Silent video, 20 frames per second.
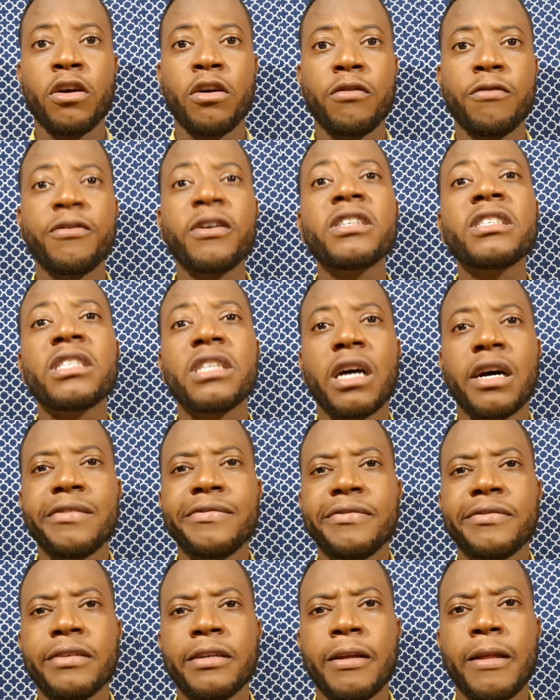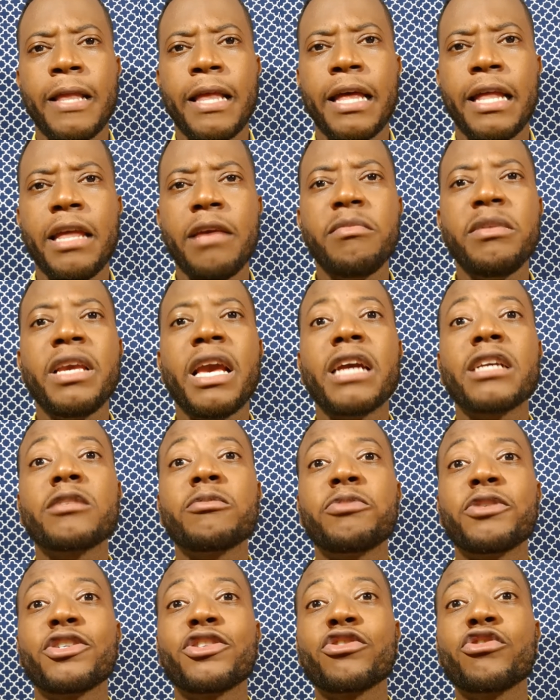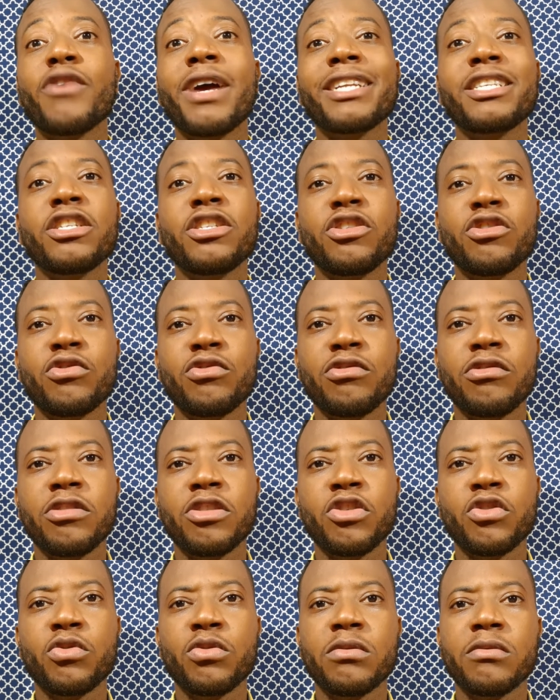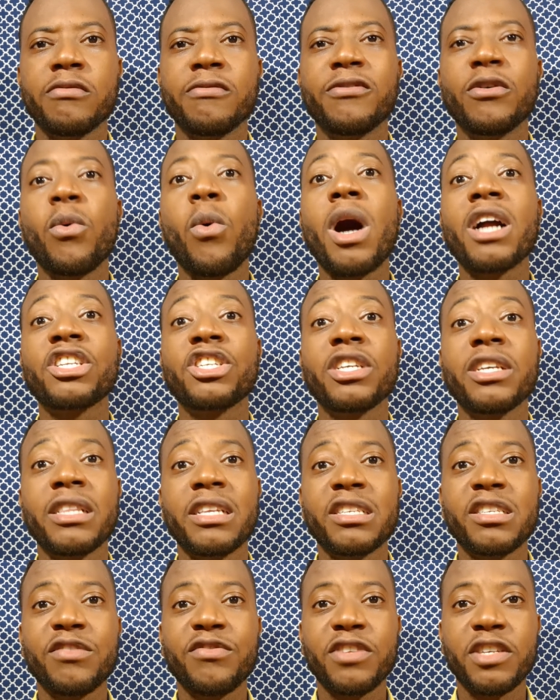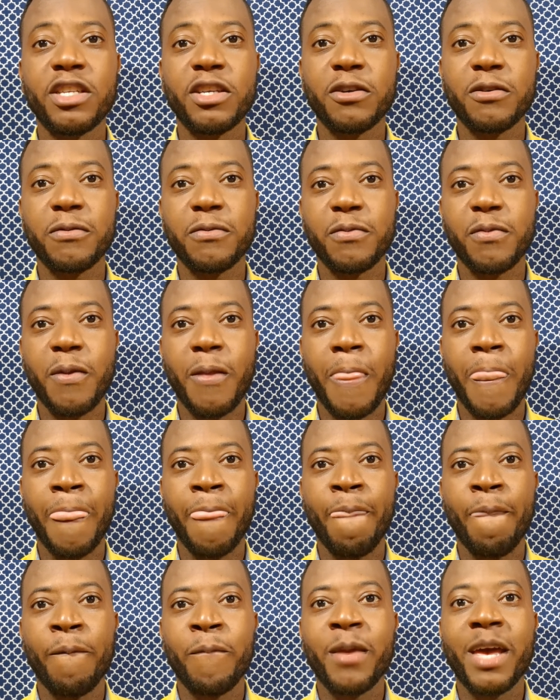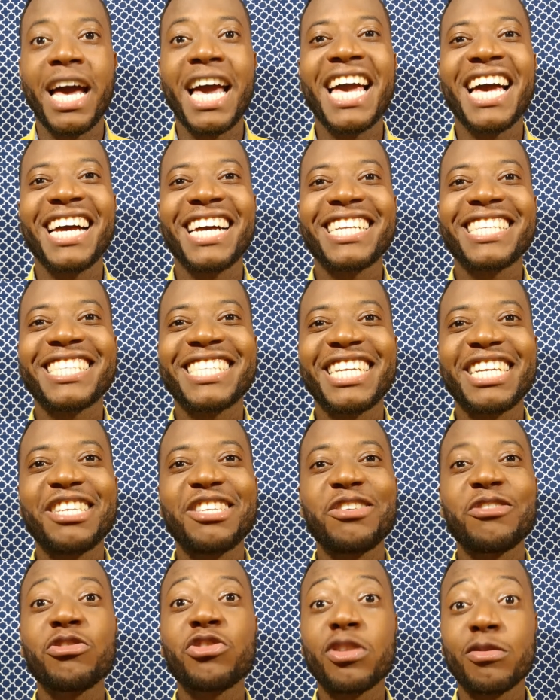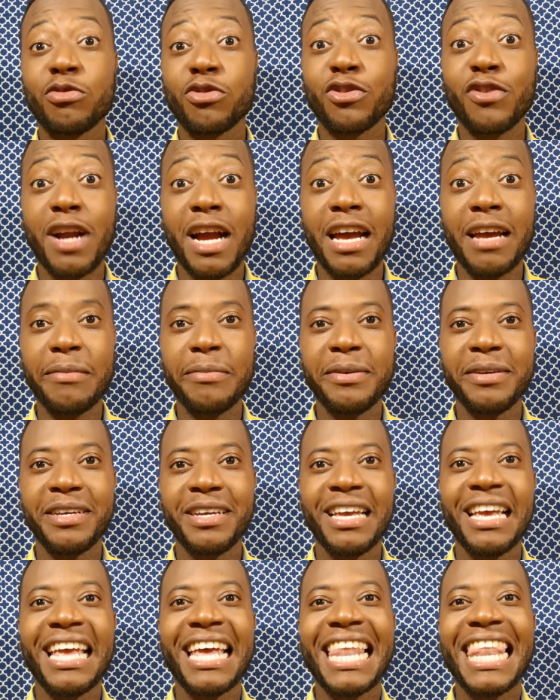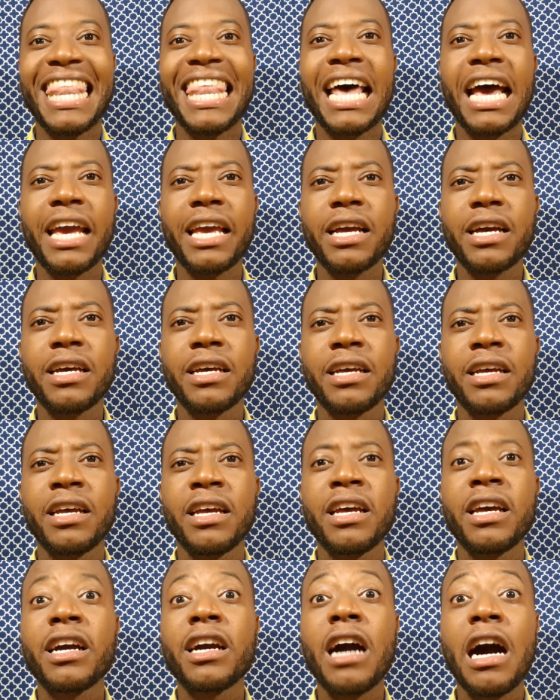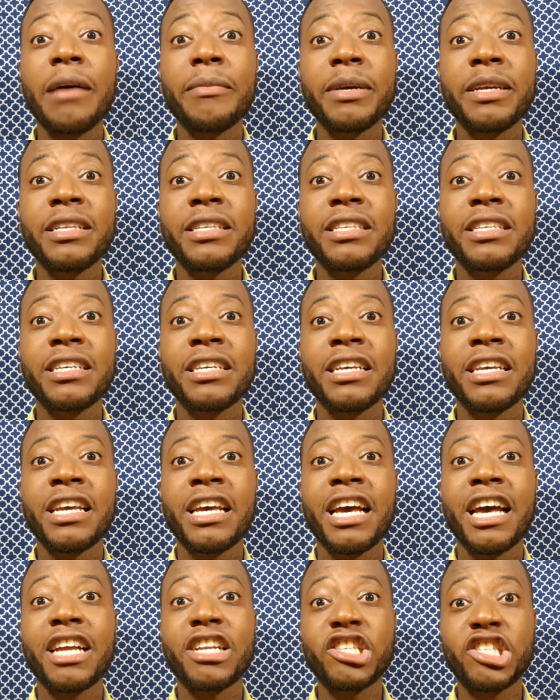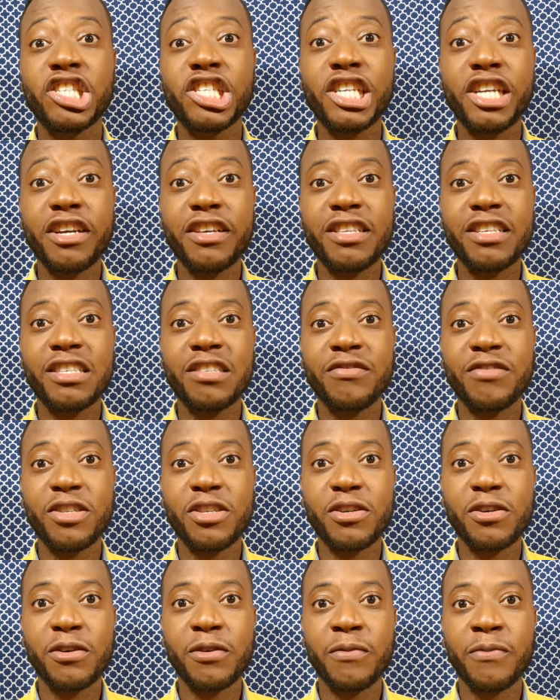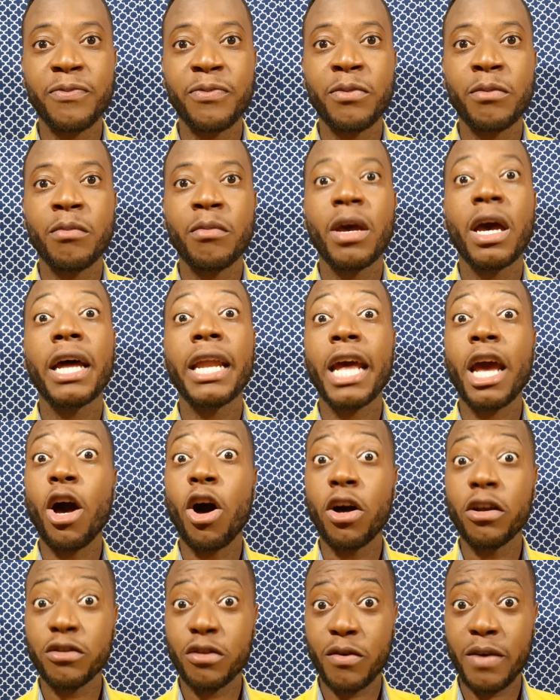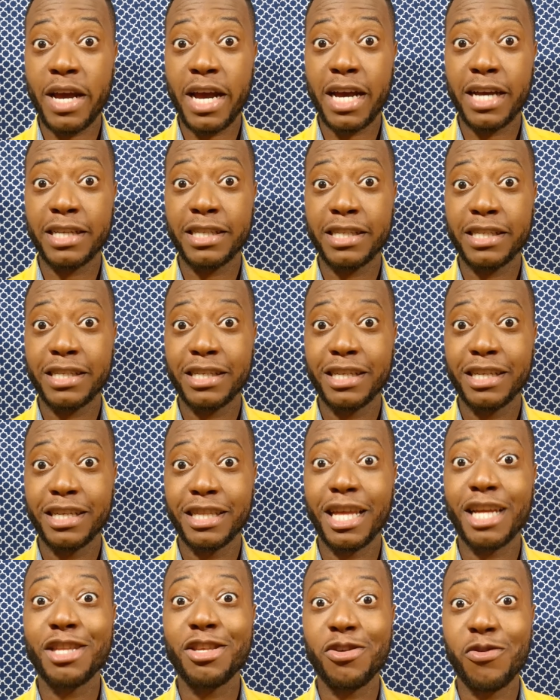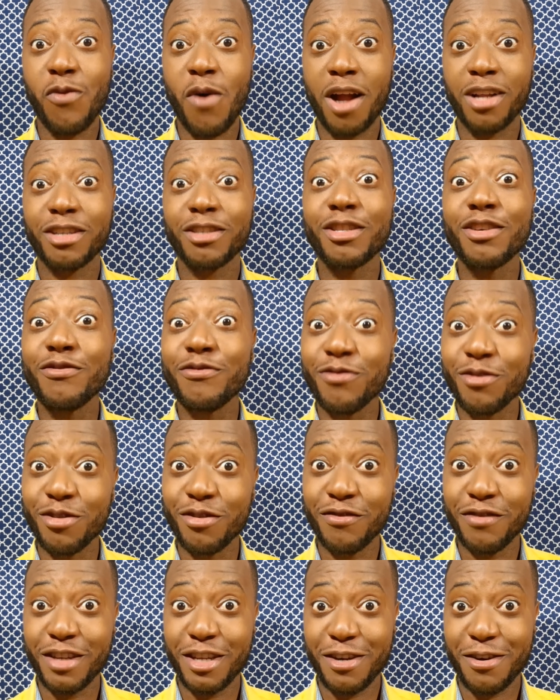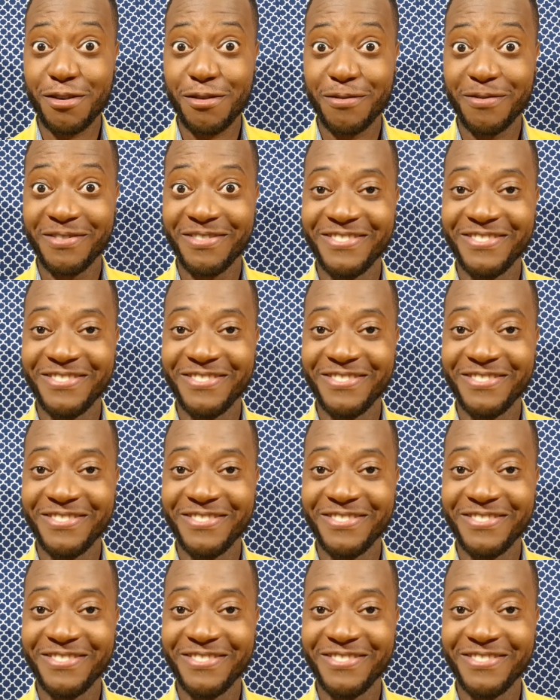First off, let me express gratitude to you for watching this video. I ask that you subscribe, like, comment, and share this video, and I also ask that you watch the full video.